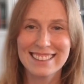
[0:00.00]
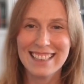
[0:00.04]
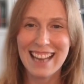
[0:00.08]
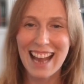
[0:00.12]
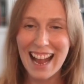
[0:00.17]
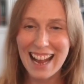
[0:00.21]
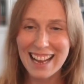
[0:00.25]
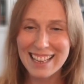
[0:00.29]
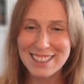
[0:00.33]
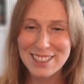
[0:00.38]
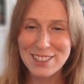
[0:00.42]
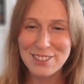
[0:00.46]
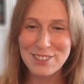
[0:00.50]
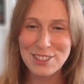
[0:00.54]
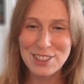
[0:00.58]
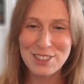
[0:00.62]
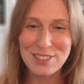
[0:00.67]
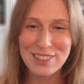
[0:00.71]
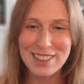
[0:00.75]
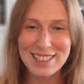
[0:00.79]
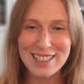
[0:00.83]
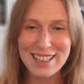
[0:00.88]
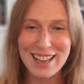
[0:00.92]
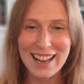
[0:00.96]
Yeah, I had so much
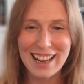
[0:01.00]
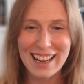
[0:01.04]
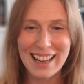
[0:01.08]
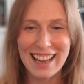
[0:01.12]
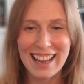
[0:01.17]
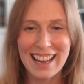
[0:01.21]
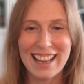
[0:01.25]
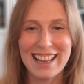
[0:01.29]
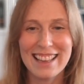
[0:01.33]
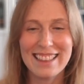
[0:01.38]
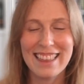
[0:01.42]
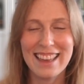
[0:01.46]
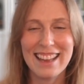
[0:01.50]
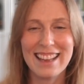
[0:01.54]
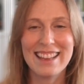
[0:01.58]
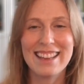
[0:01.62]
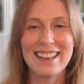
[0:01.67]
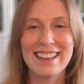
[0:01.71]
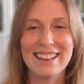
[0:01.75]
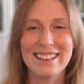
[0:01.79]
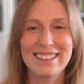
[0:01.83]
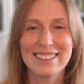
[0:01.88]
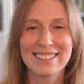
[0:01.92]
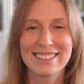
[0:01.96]
fun talking. Thank
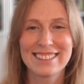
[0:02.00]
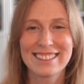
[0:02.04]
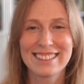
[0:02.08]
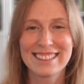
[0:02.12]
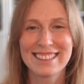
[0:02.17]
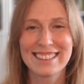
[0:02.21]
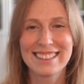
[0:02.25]
you.